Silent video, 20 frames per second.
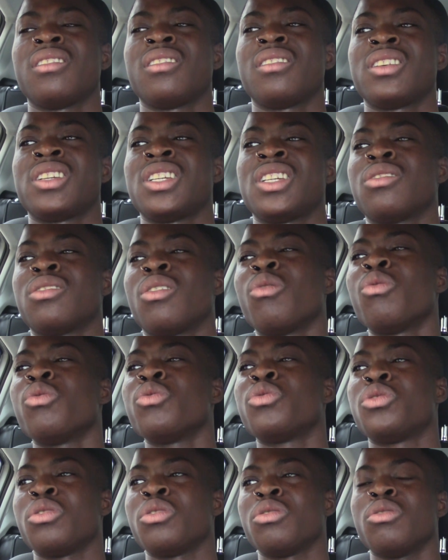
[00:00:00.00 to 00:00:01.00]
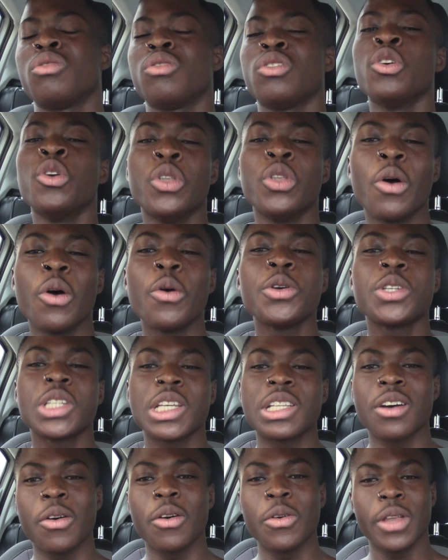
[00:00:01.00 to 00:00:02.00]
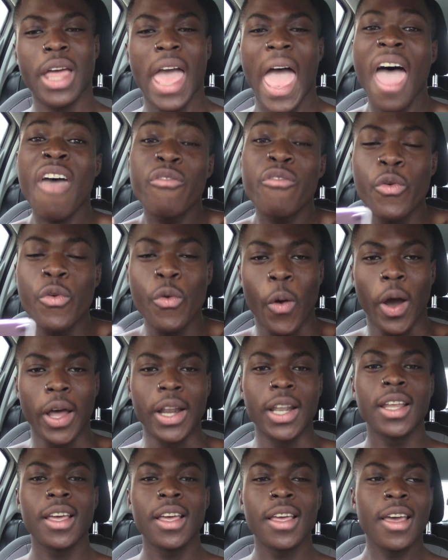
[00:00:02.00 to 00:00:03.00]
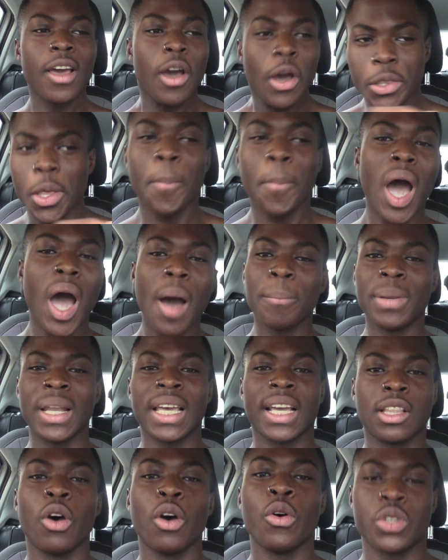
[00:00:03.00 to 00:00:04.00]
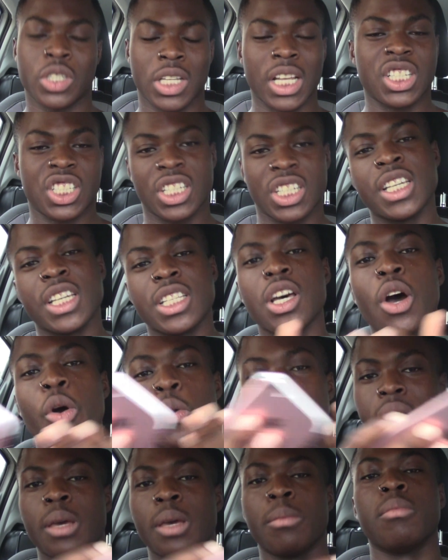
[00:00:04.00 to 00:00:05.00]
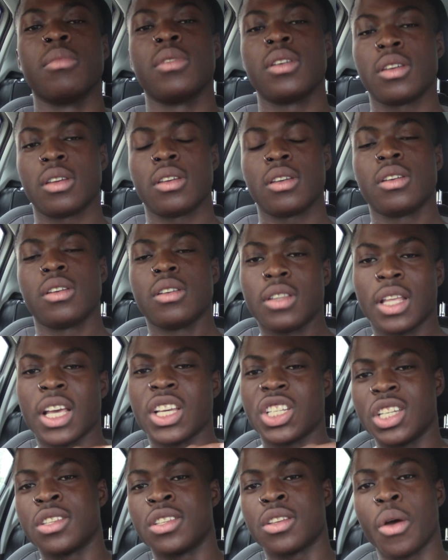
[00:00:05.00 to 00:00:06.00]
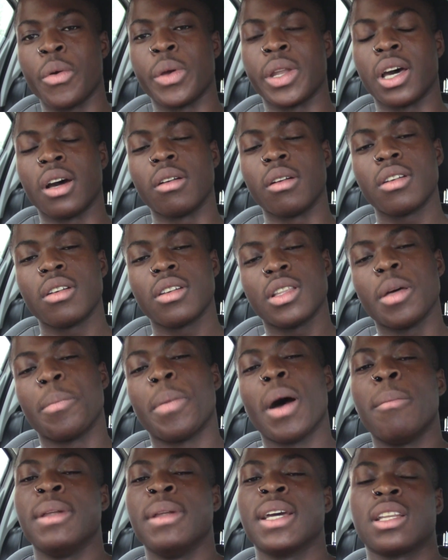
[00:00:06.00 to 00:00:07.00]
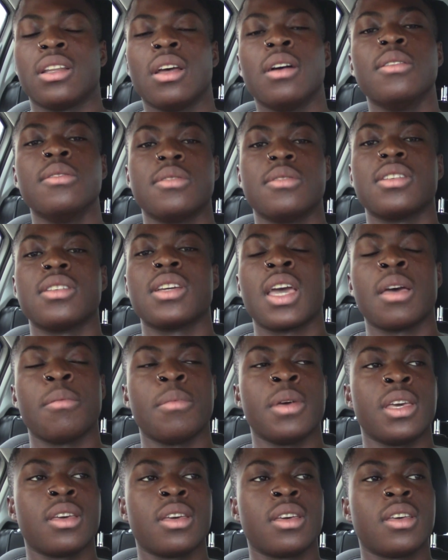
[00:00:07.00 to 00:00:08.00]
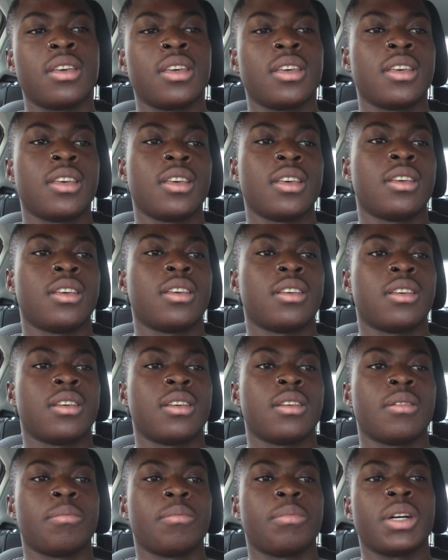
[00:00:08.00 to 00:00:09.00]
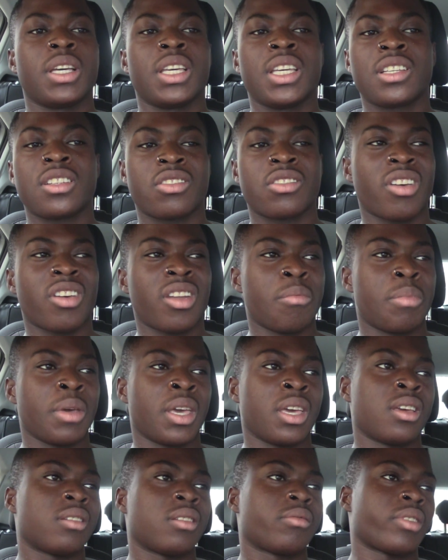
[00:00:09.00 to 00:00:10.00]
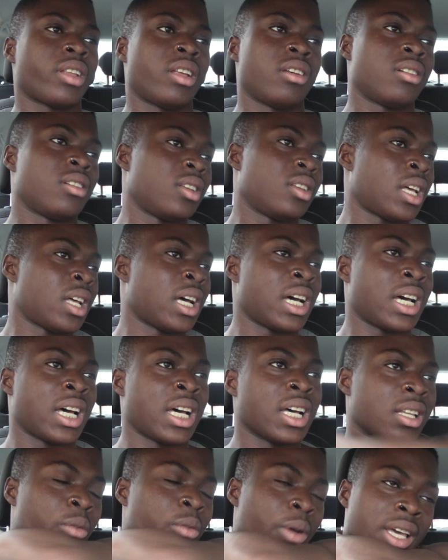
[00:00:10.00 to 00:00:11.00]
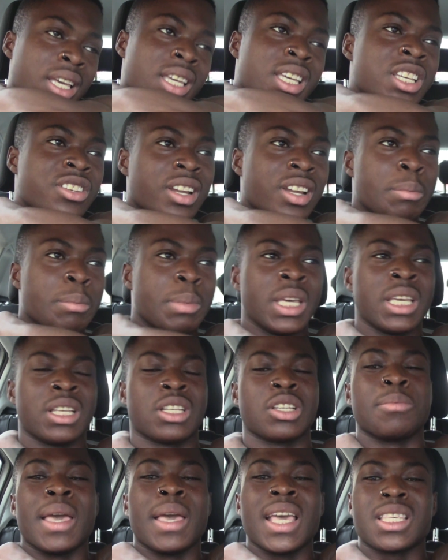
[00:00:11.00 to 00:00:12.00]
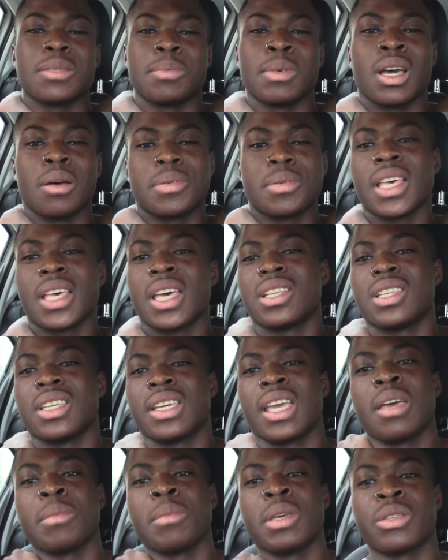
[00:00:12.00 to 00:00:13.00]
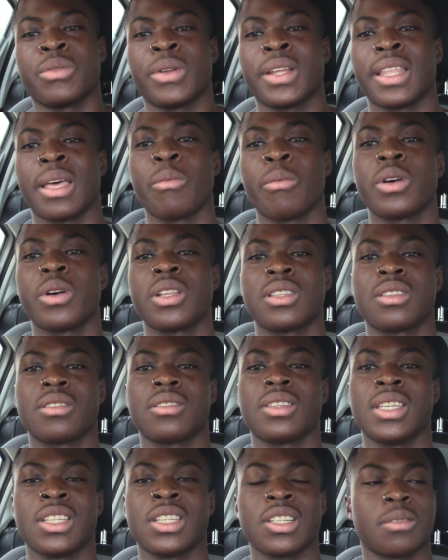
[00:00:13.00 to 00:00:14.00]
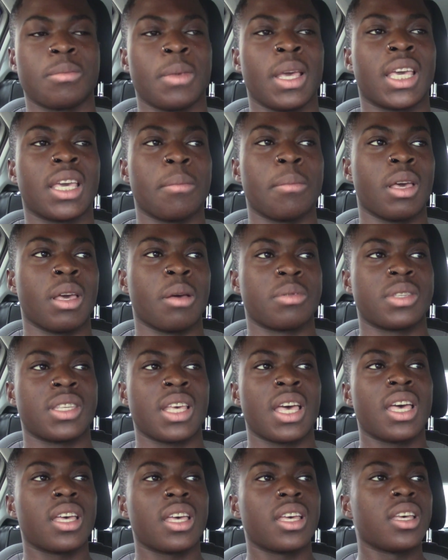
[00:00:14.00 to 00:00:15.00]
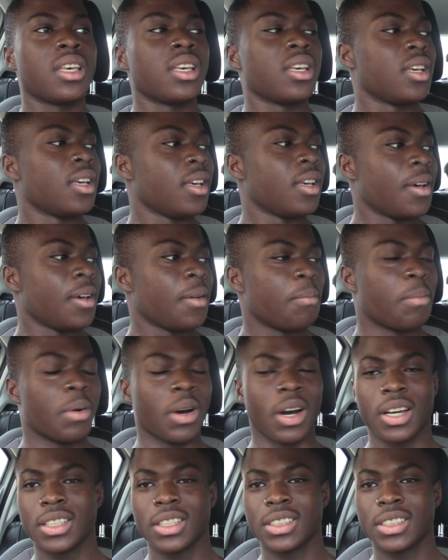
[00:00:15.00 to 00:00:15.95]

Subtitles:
She told you. You know she told everyone. The public knows that she told him that she's going out. The public knows, you get me? But he's just trying to be, nah, the way he's trying to be just makes me upset, you get me? It's one of them ones, he's just making me upset. But,